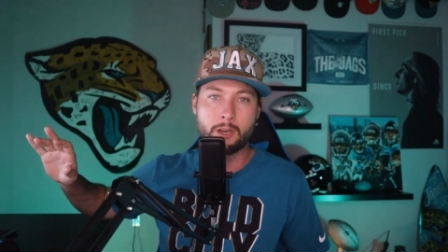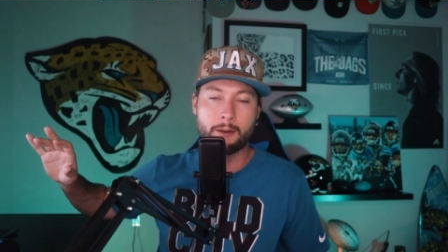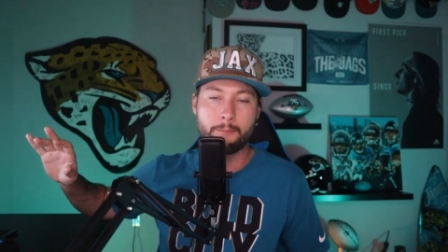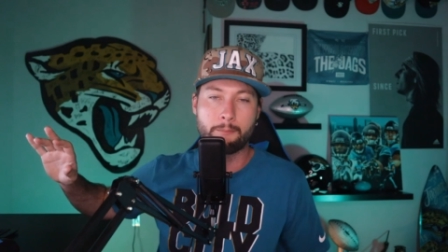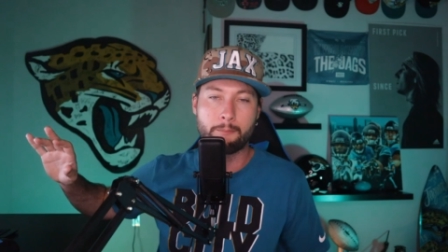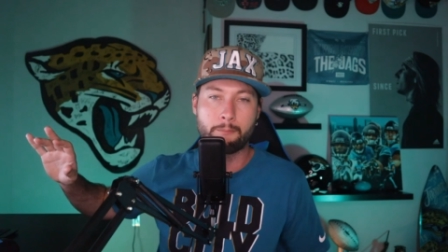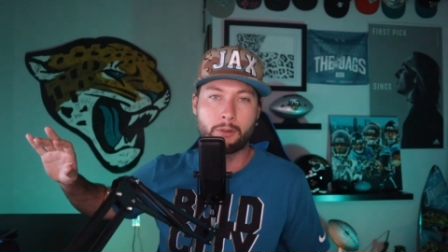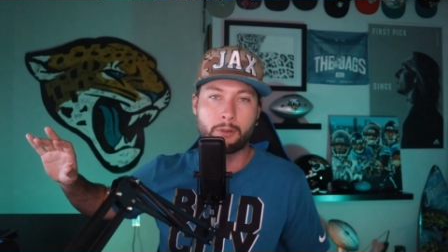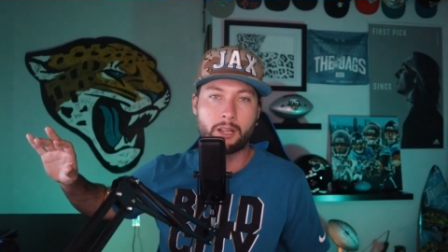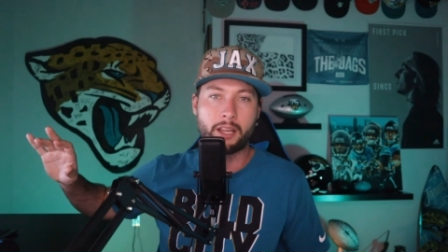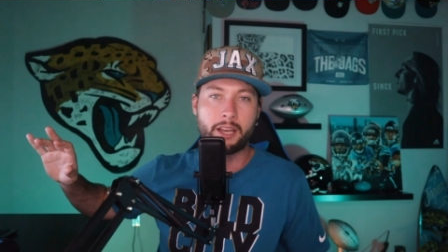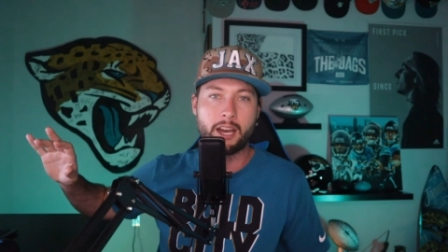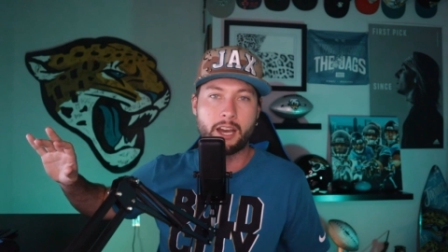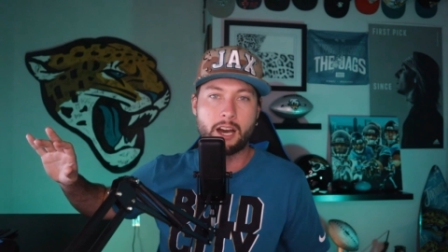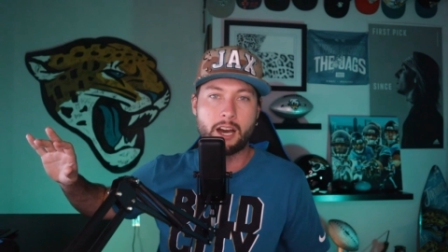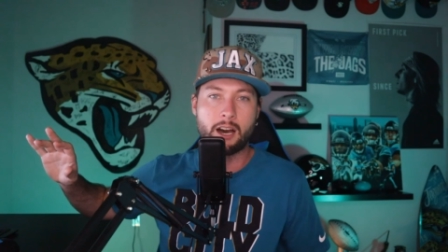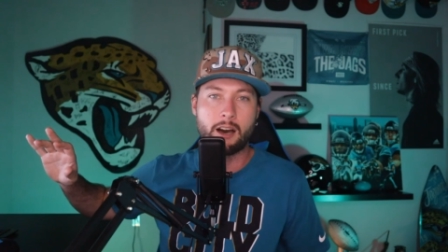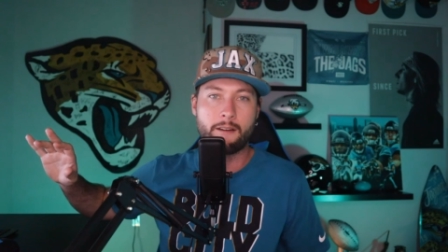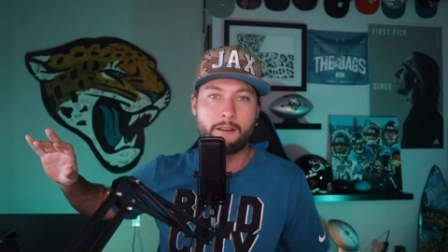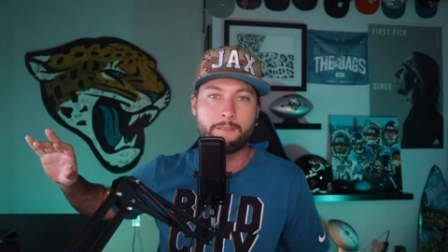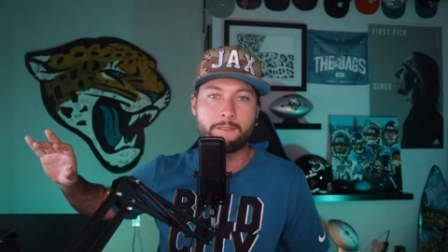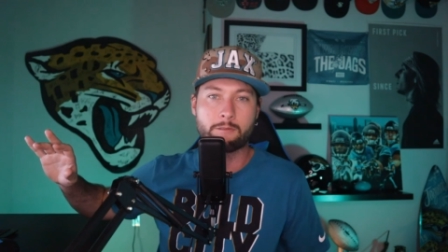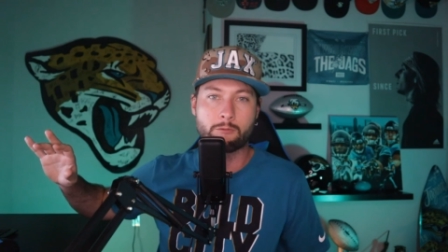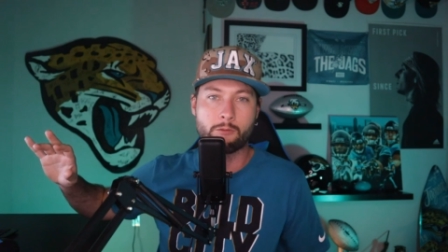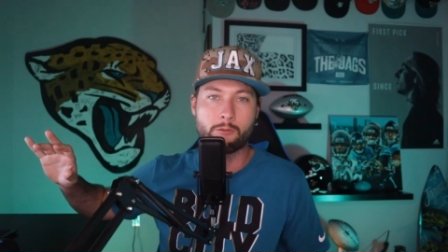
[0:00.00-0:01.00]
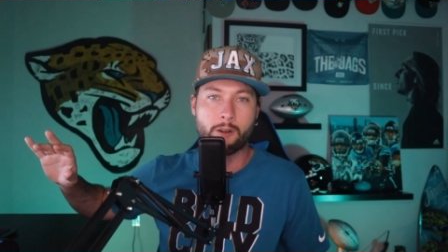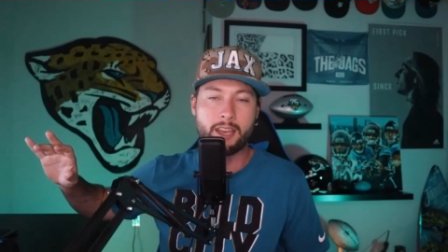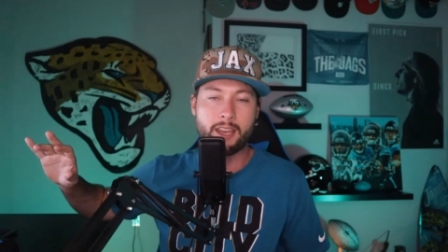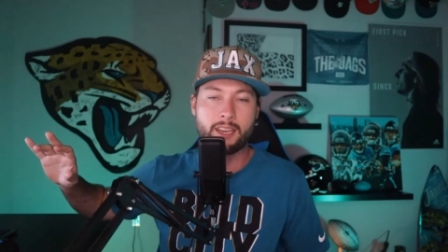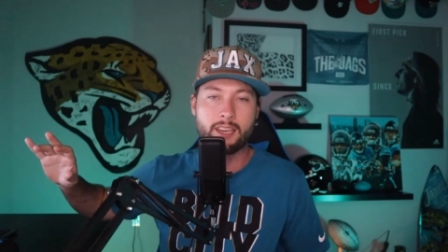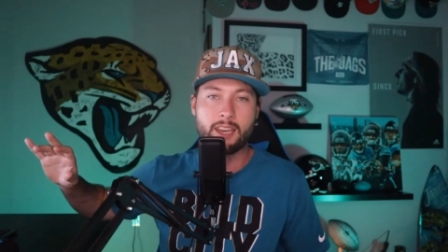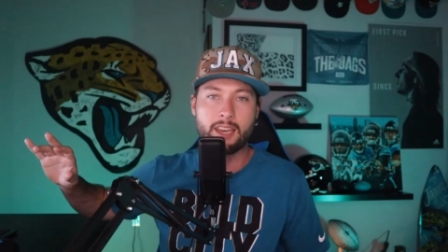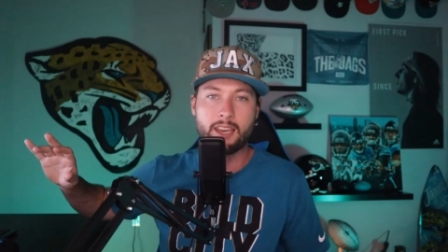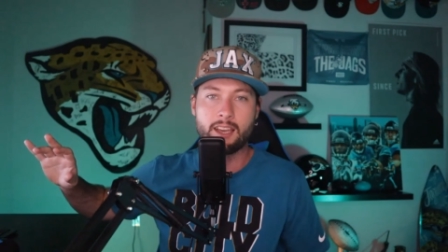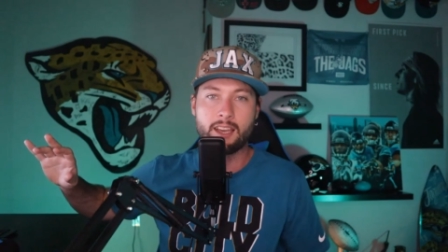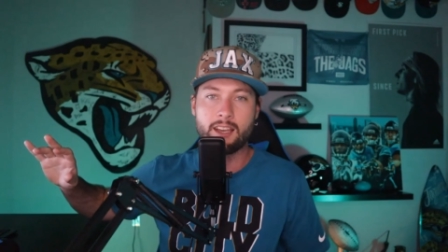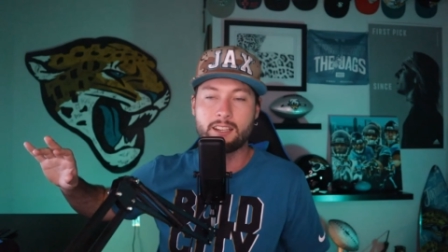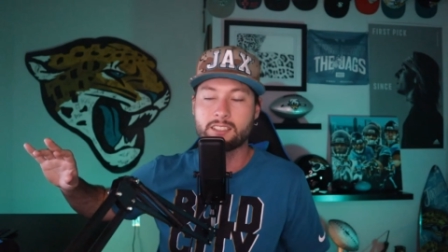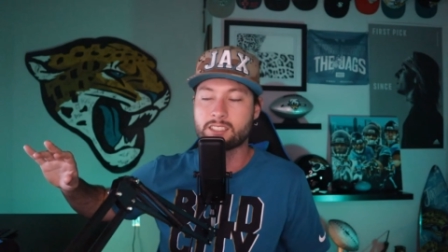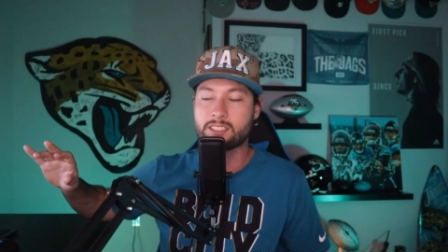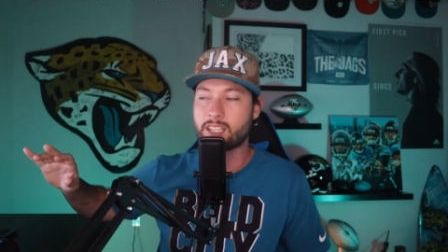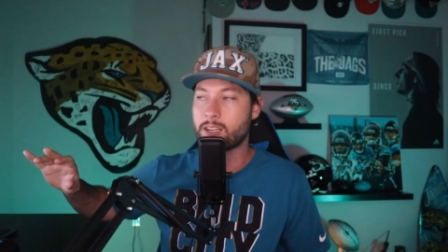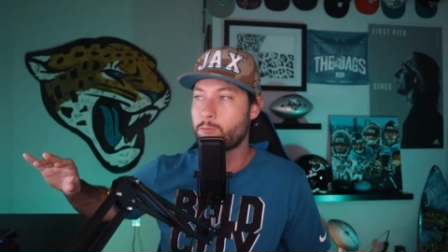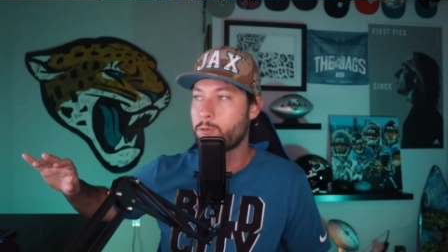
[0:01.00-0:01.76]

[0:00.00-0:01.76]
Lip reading: the playoff rankings.